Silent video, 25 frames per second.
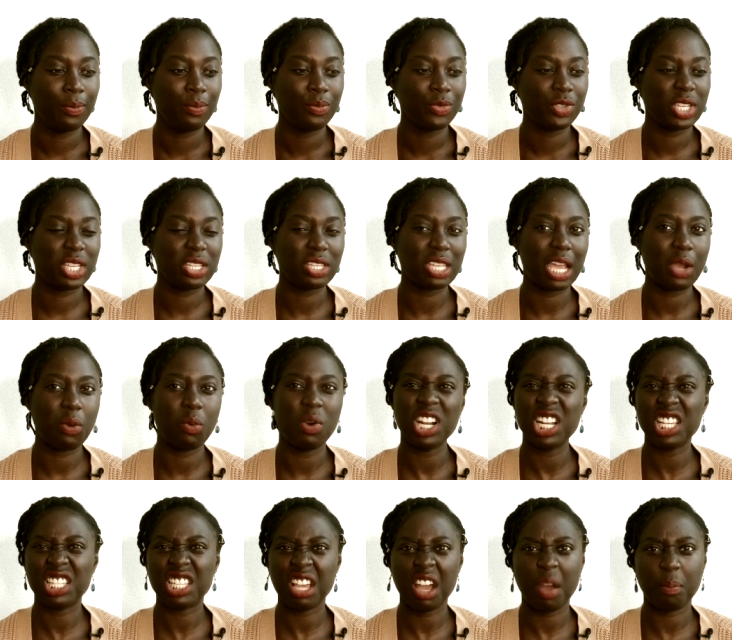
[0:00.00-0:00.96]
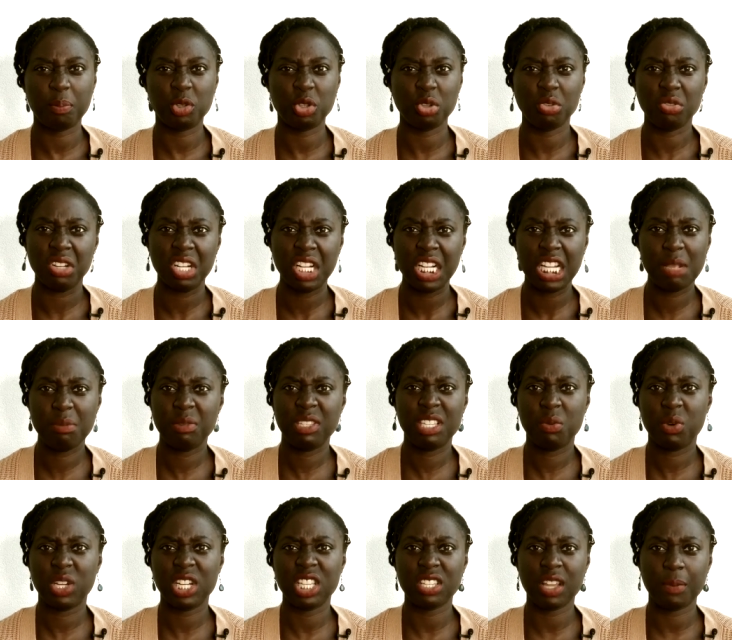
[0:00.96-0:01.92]
She's like, what is he up to? Let me see
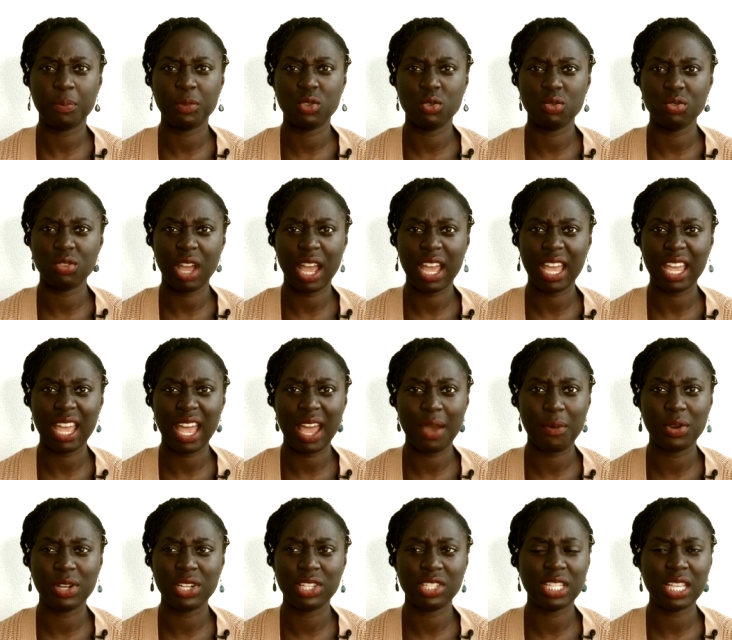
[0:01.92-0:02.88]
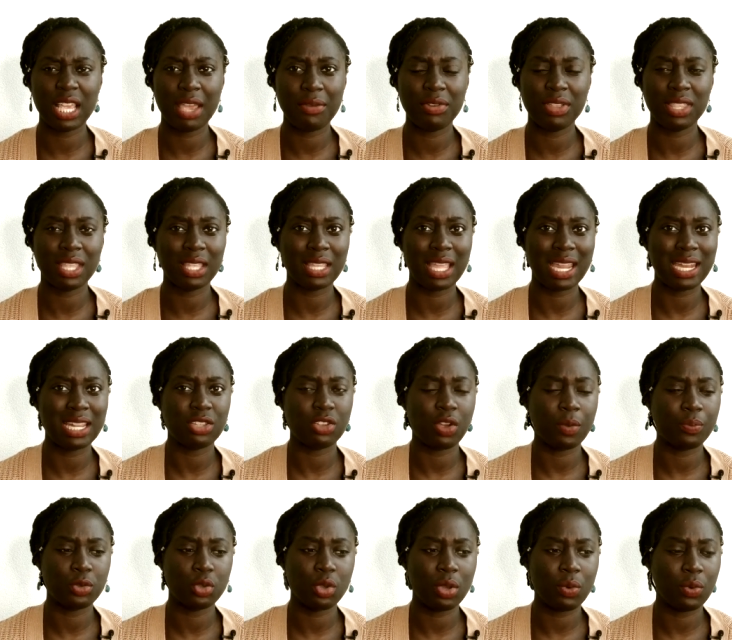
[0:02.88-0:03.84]
what he's up to. I, I want to see everything that he's
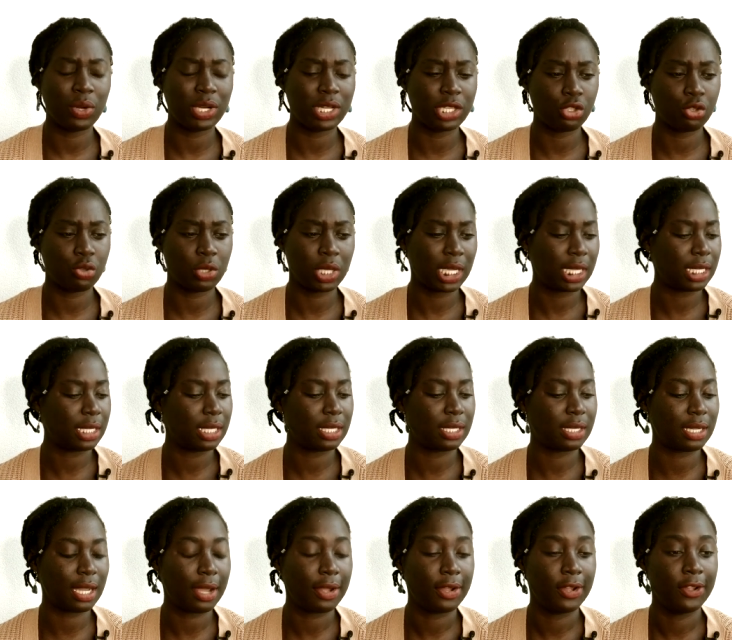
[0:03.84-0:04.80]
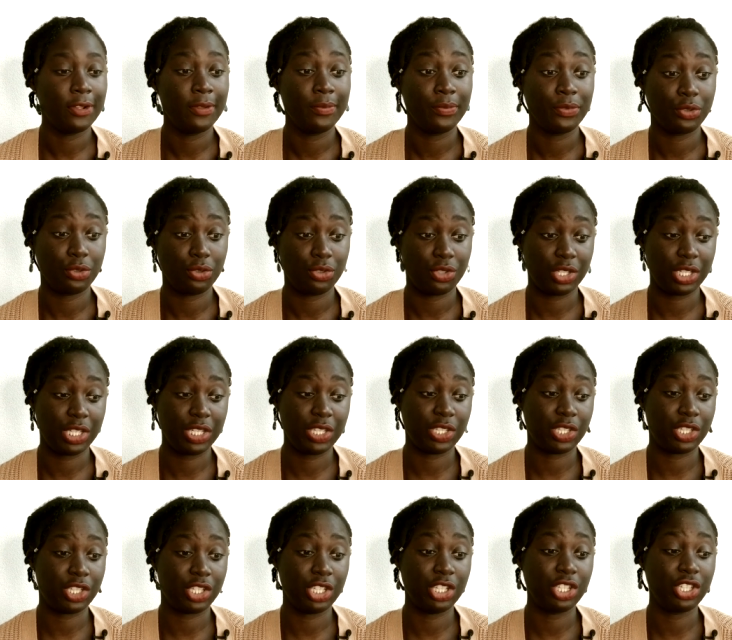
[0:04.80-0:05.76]
up to and what he's doing and this and that. So she's
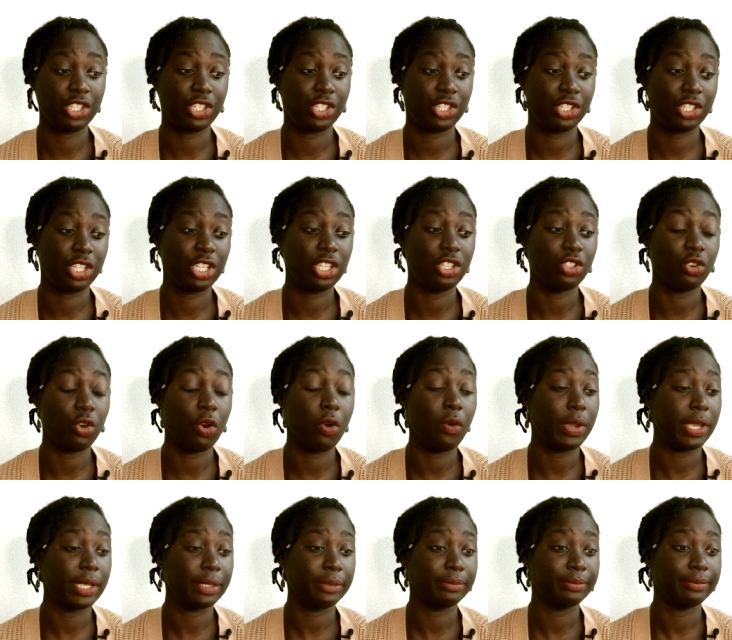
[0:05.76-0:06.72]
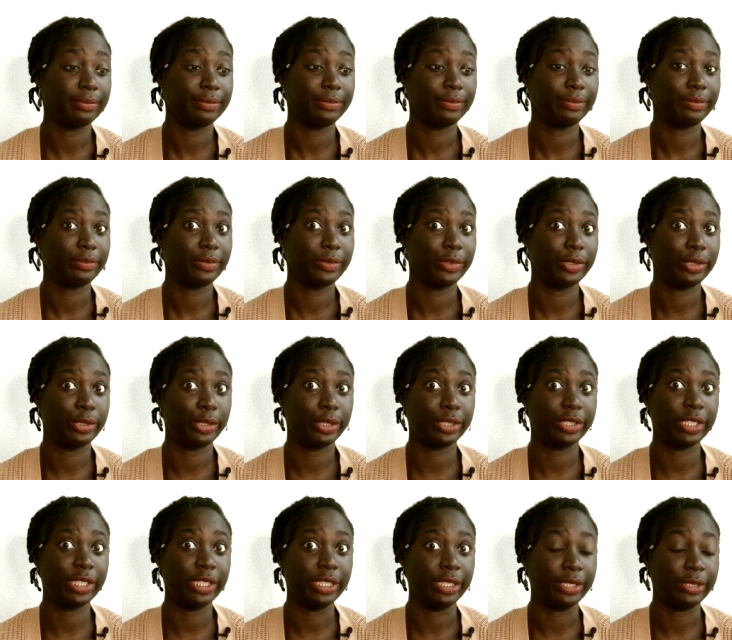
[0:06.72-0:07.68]
she's she's going to
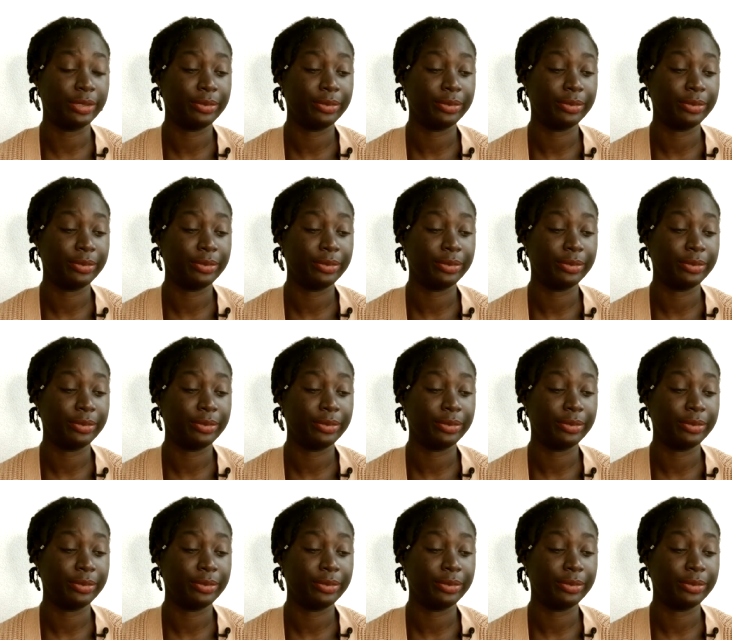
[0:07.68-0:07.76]
see.